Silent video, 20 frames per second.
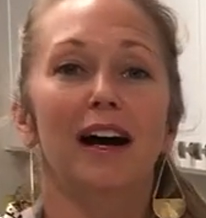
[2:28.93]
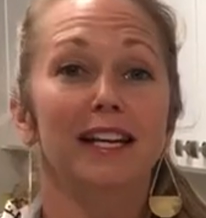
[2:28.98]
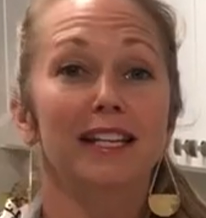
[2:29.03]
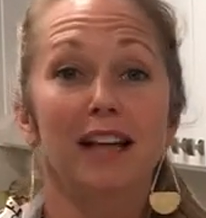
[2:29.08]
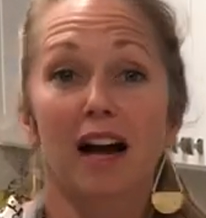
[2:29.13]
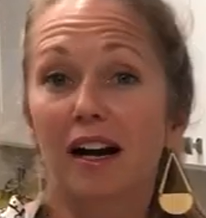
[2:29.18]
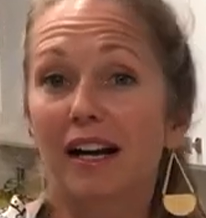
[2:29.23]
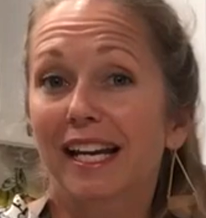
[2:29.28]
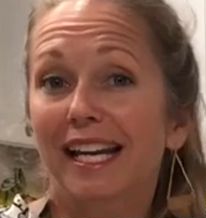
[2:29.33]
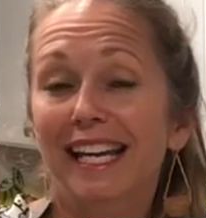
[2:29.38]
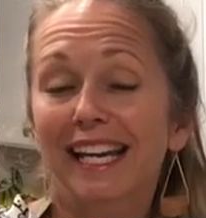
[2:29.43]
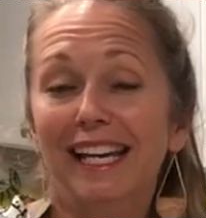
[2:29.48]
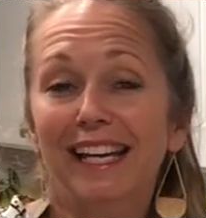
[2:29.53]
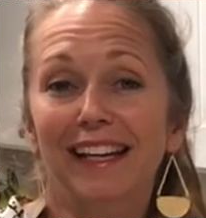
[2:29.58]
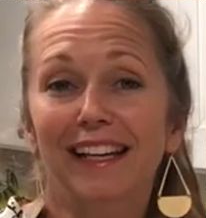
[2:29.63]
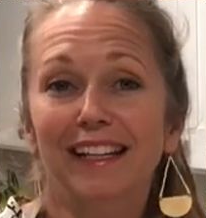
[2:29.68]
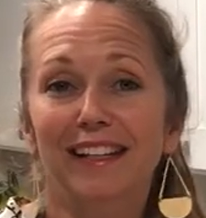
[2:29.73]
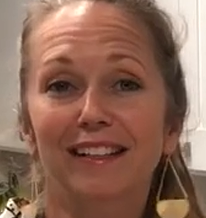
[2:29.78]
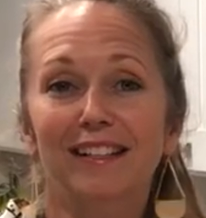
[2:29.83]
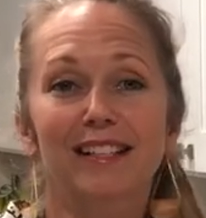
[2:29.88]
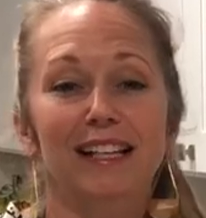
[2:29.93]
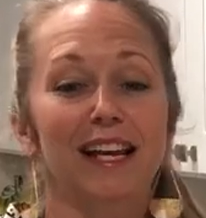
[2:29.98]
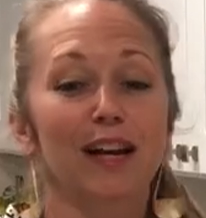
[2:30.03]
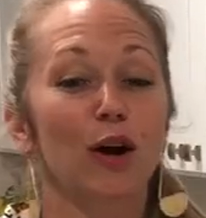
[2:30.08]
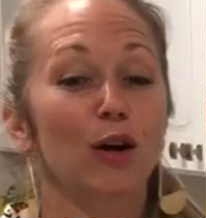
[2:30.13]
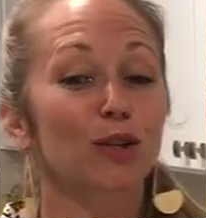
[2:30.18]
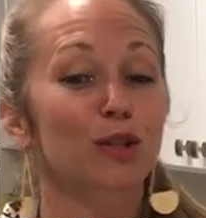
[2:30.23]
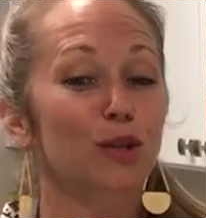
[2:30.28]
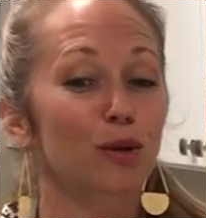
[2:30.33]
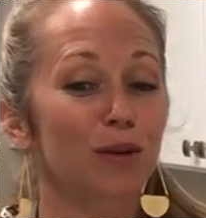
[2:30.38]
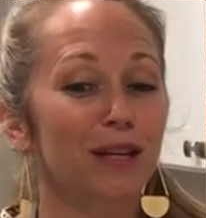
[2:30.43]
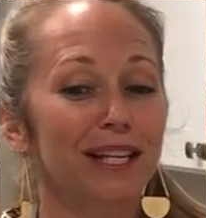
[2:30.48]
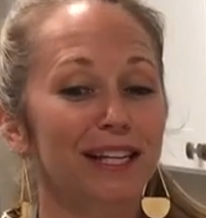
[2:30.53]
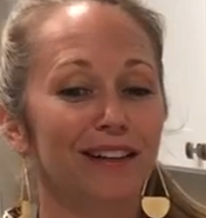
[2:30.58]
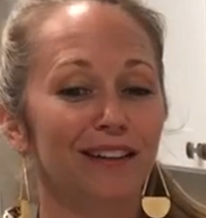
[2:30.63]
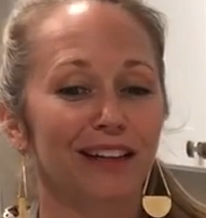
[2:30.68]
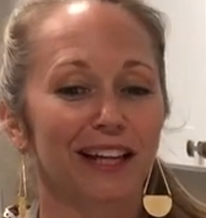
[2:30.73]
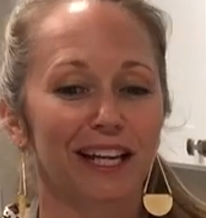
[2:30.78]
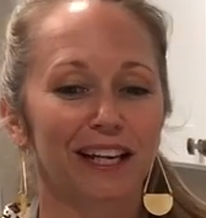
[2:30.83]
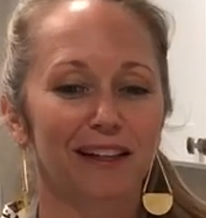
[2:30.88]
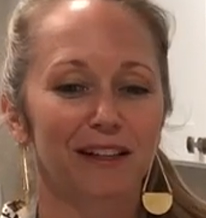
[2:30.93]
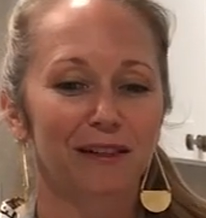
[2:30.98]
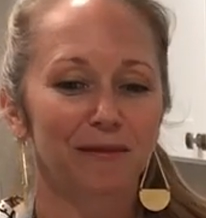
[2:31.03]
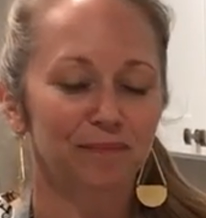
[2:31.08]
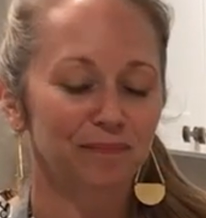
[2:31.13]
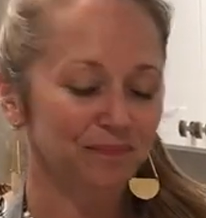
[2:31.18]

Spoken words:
young kids, and also healing.